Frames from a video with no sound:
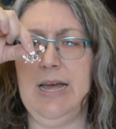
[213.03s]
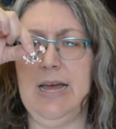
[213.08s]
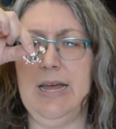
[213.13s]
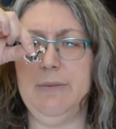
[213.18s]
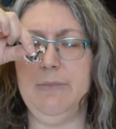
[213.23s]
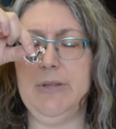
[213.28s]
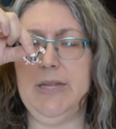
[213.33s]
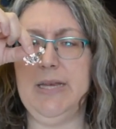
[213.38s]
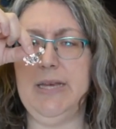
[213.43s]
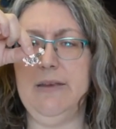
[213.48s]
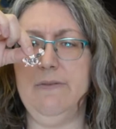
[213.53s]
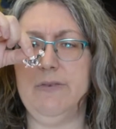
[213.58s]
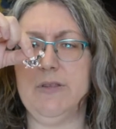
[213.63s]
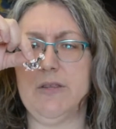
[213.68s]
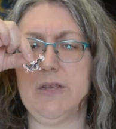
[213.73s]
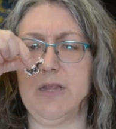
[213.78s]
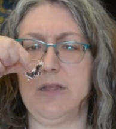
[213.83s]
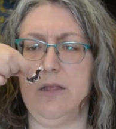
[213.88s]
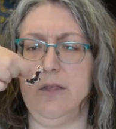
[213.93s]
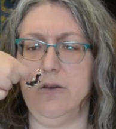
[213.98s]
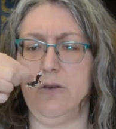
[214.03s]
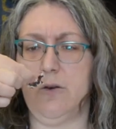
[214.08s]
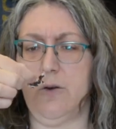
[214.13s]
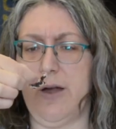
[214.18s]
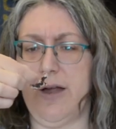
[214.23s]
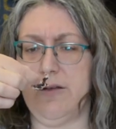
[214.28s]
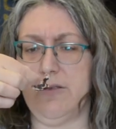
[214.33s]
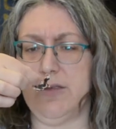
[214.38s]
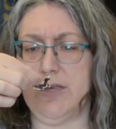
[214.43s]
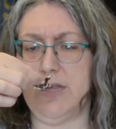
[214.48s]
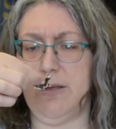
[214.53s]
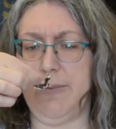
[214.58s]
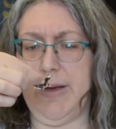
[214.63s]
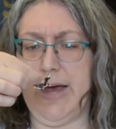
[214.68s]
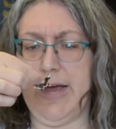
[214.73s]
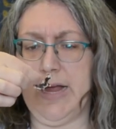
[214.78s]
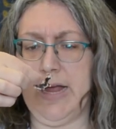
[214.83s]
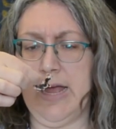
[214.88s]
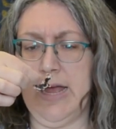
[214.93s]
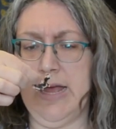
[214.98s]
I believe. It's got little crowns on the
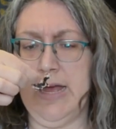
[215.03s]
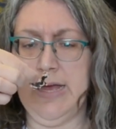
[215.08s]
back.